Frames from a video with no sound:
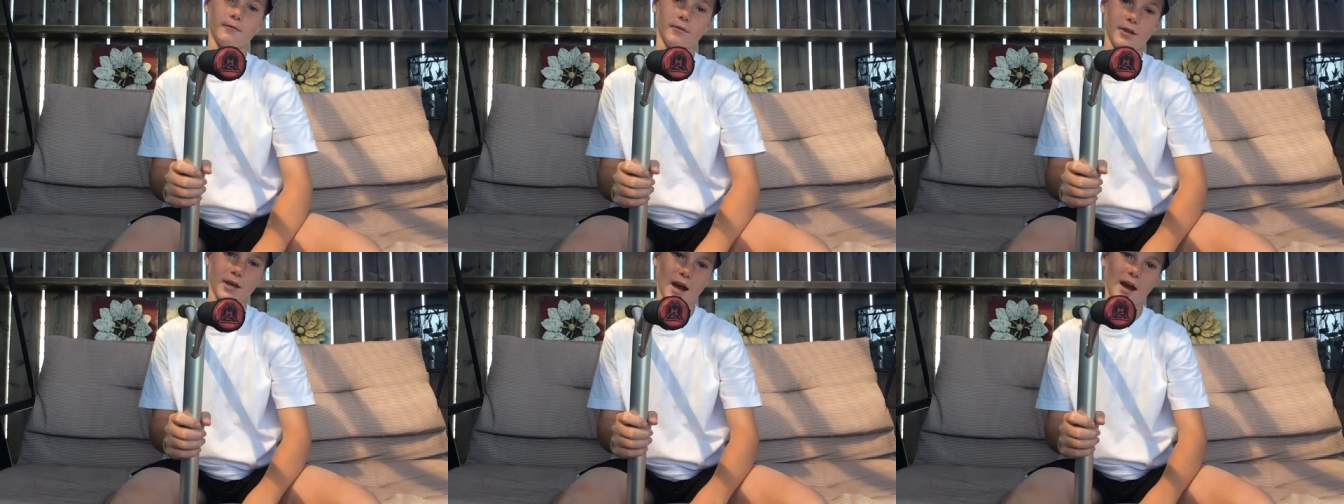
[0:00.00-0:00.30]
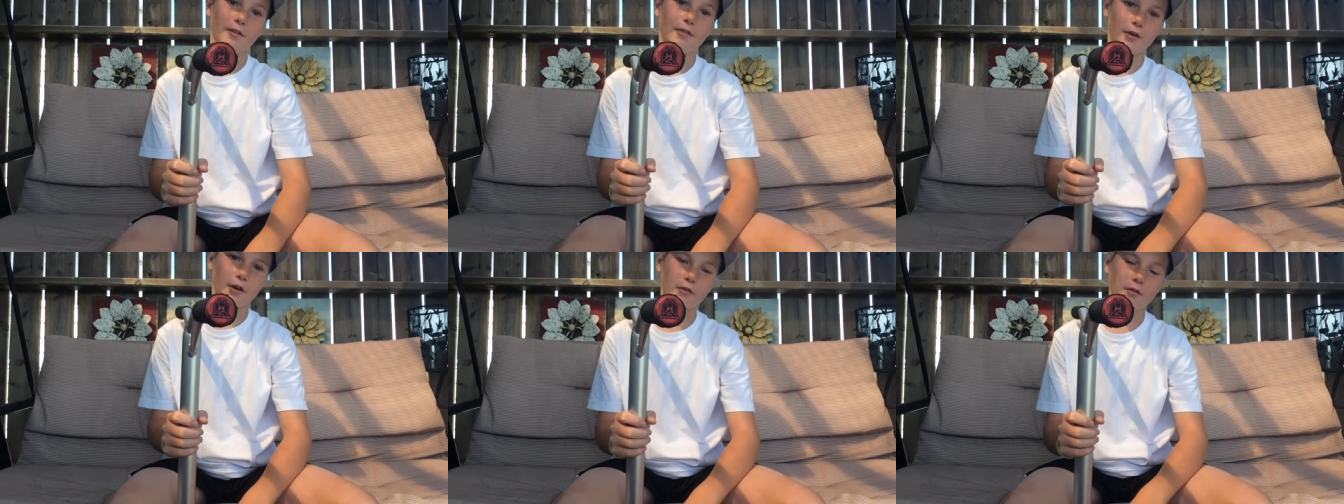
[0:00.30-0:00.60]

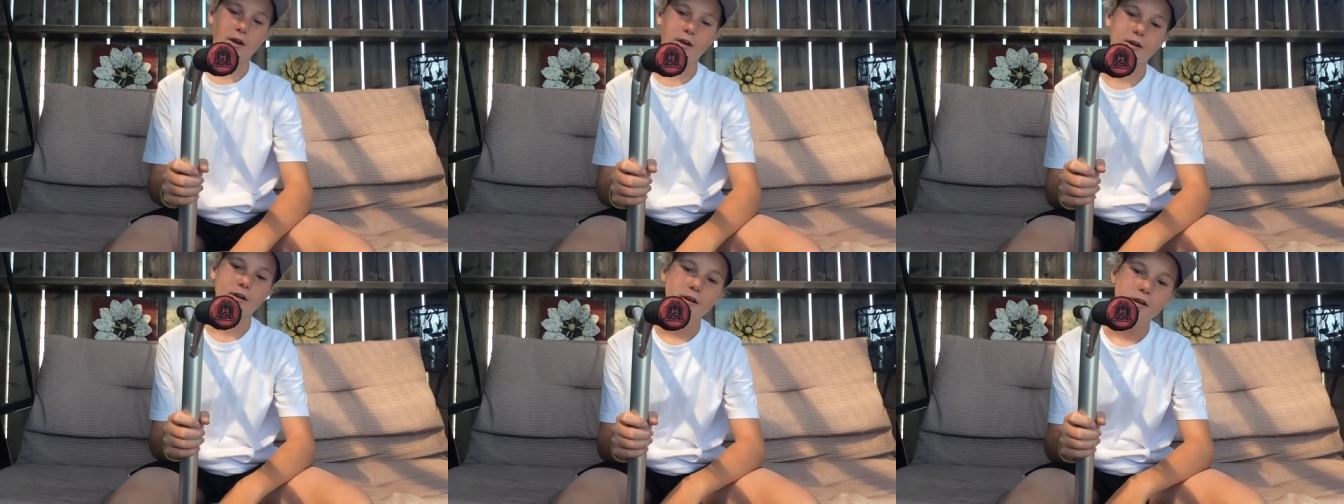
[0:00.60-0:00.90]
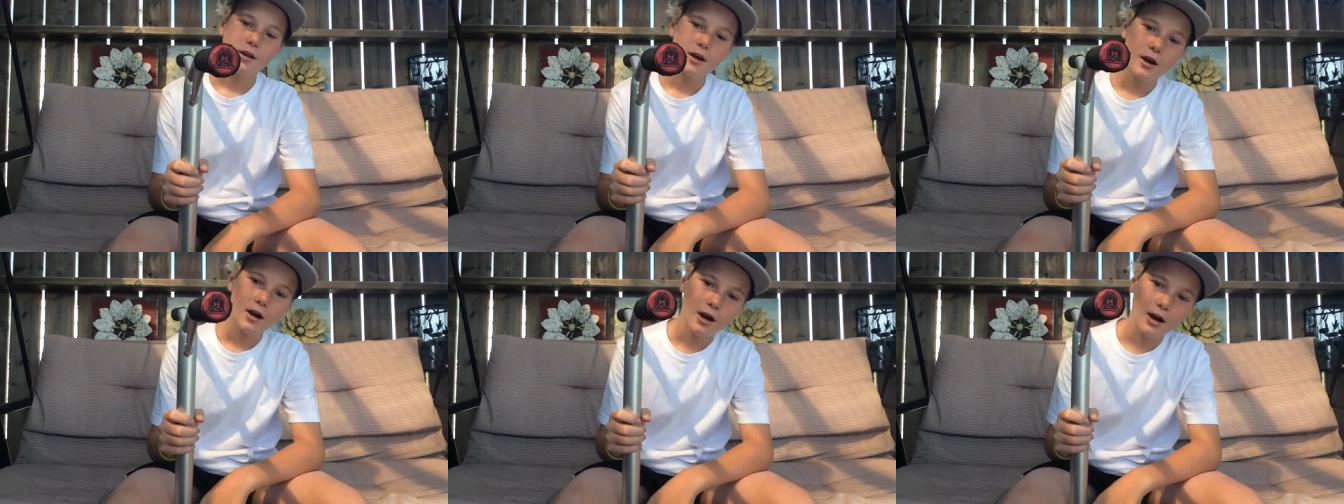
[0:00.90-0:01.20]
Yeah, they're red.
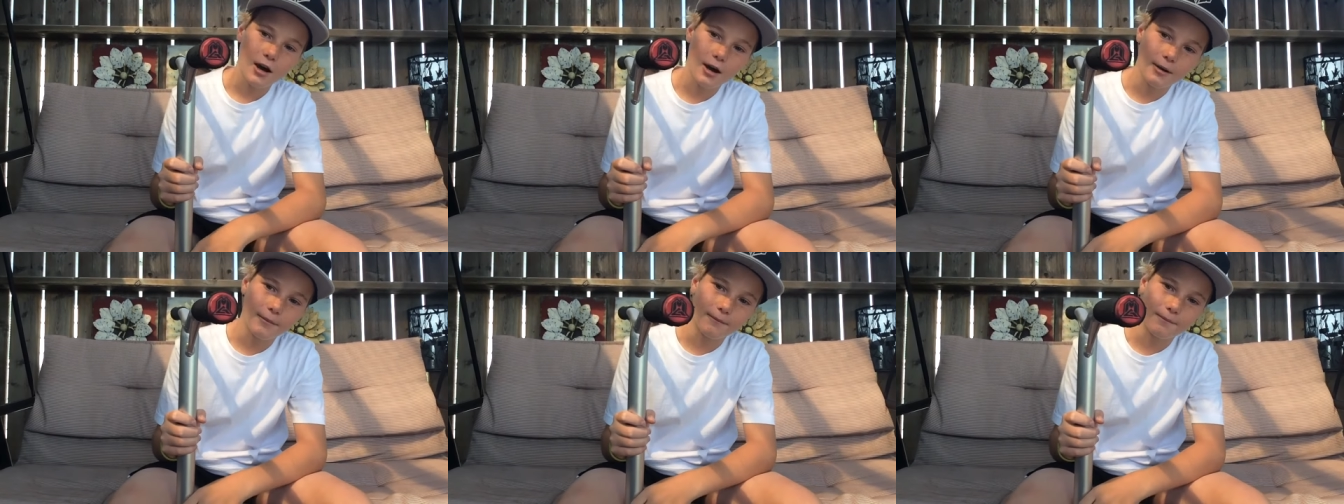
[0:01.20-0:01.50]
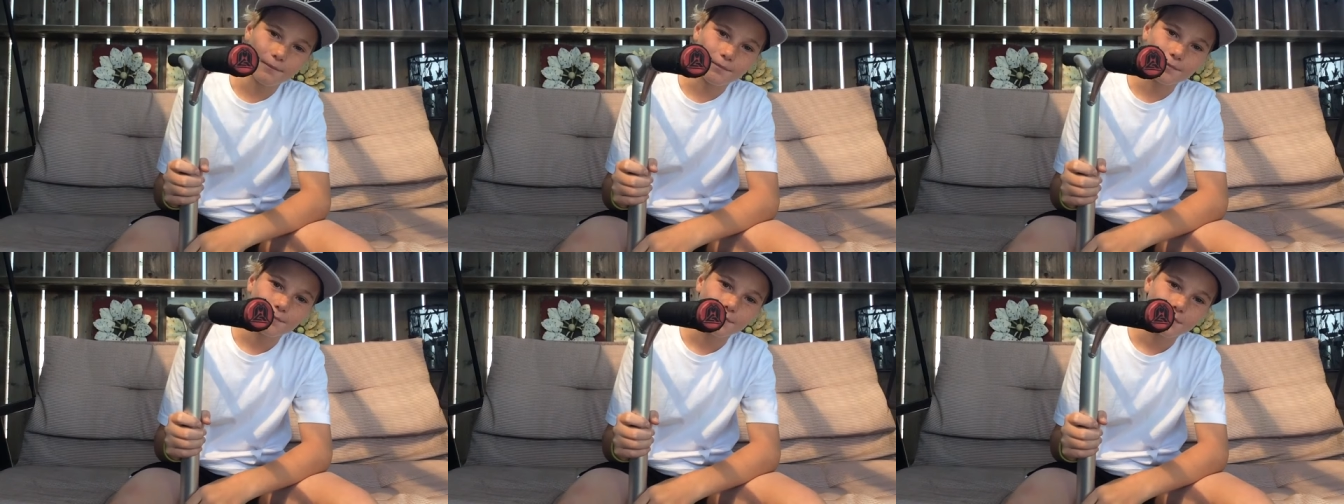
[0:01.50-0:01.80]

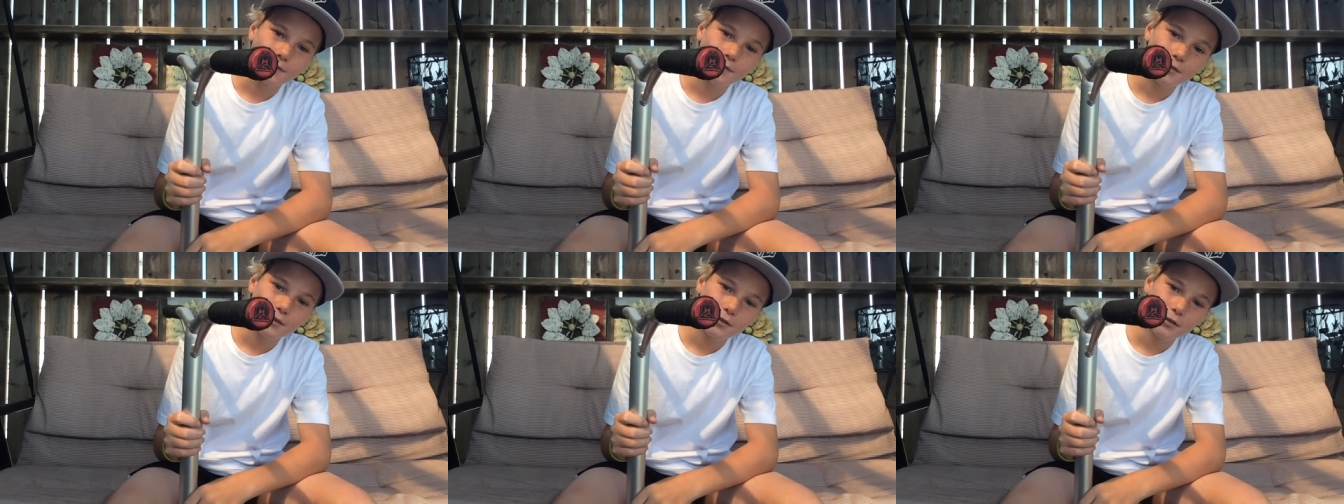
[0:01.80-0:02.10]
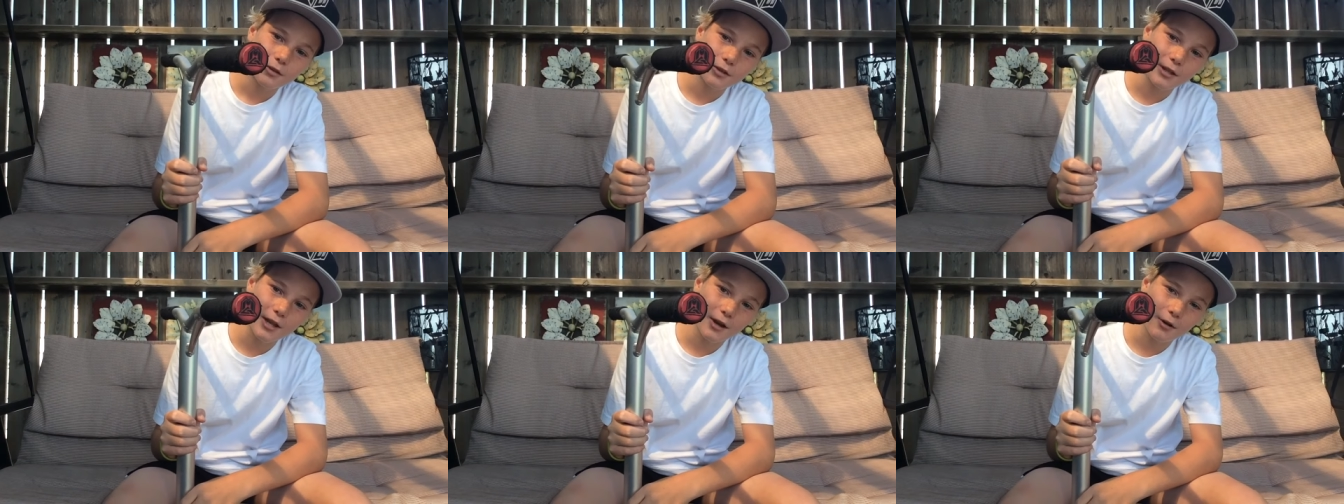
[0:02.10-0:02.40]
Um,
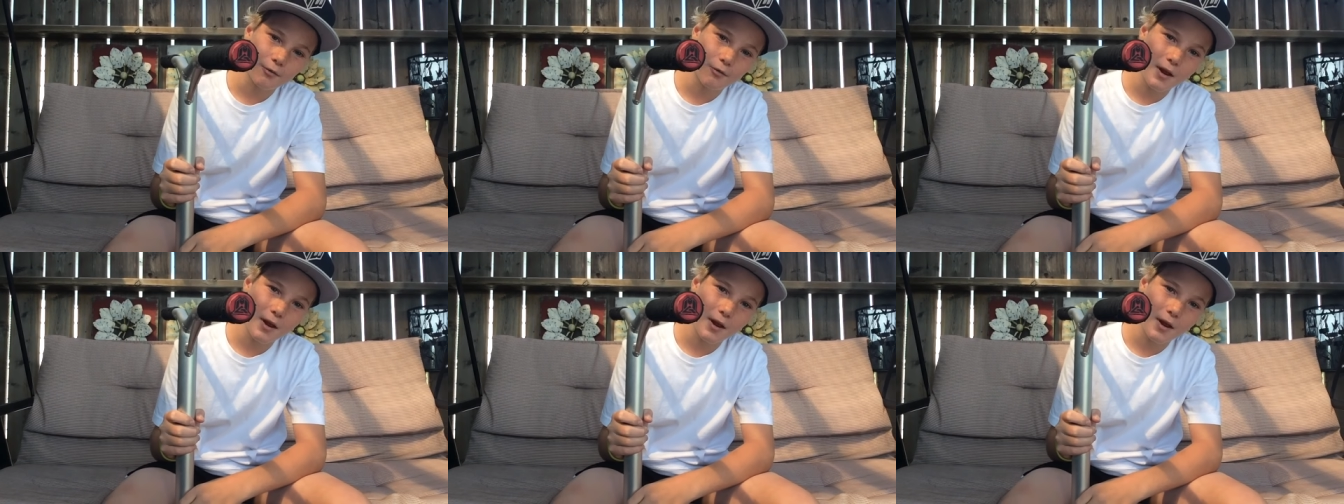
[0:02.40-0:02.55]
yeah,